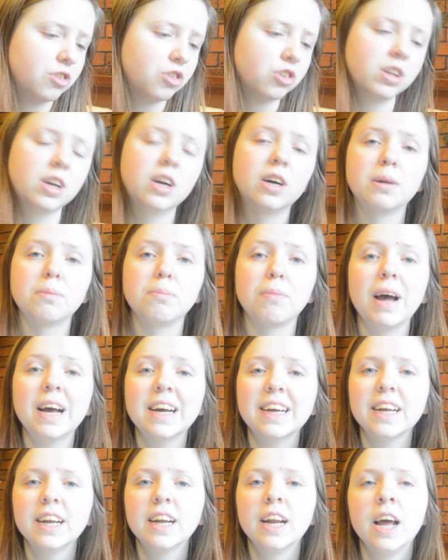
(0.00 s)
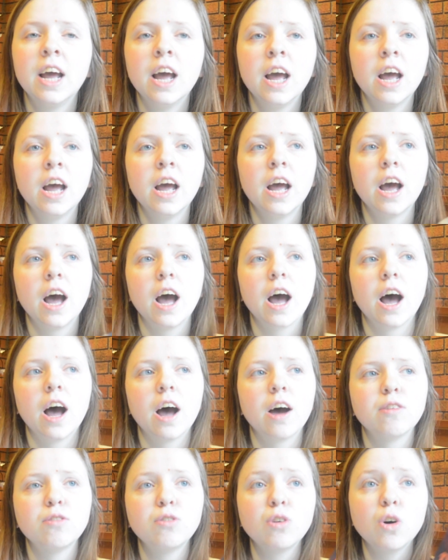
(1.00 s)
Juliana Bayet.
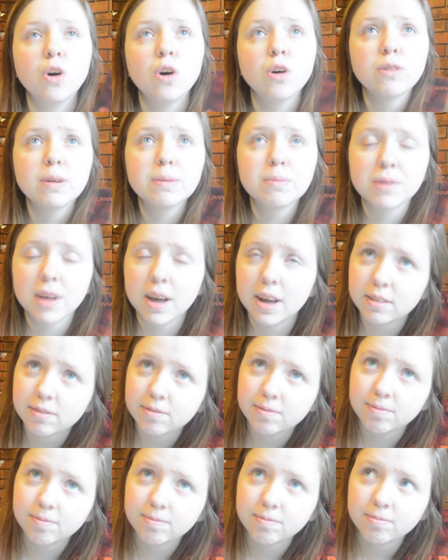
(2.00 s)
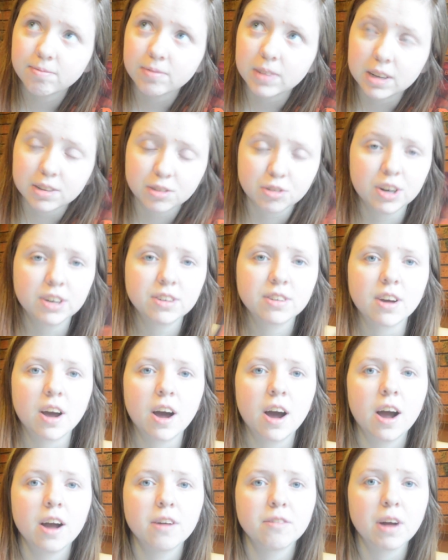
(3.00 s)
For Ribsat, last round,
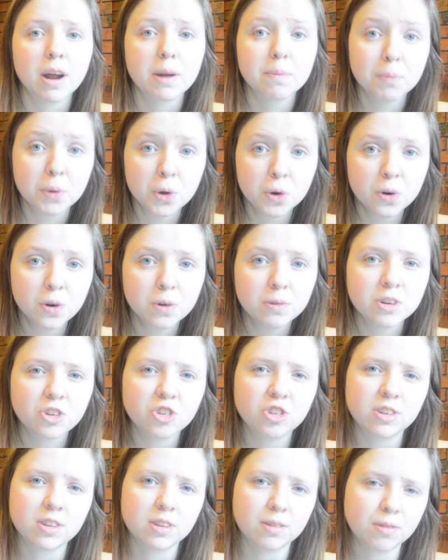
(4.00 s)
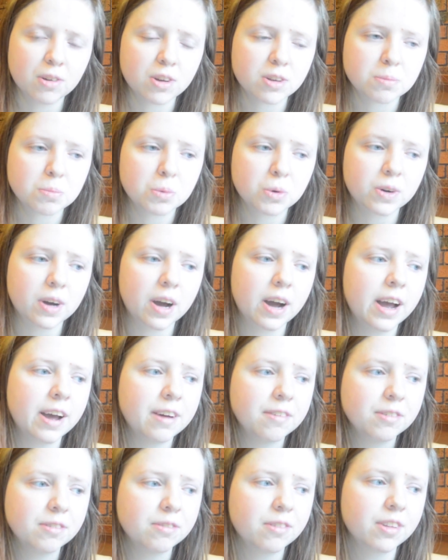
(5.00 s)
I read Pure, which is the first book. I
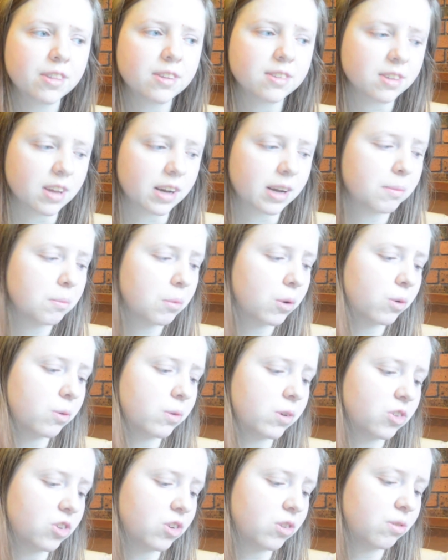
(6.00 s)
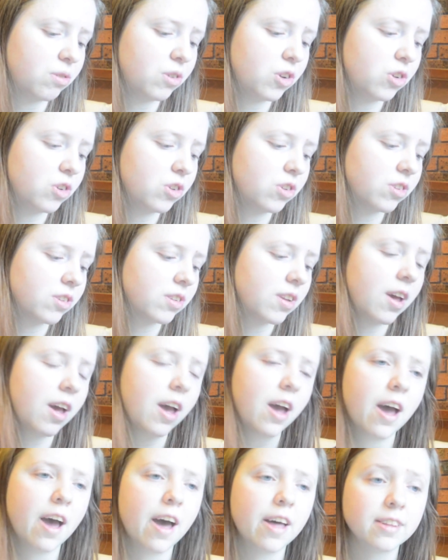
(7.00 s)
haven't read the second book, which is Fuse,
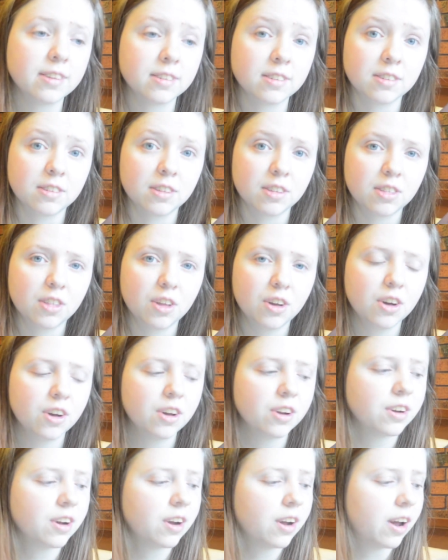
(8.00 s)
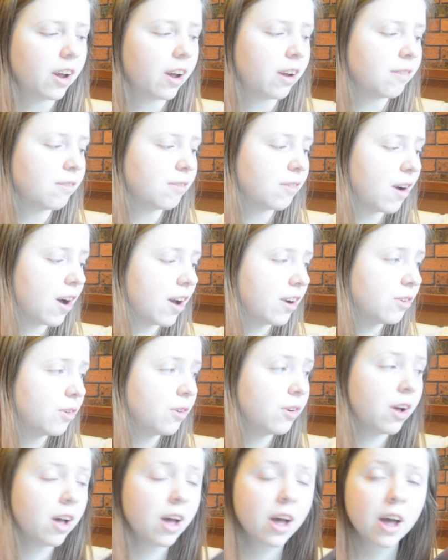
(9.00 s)
and this is the third and final.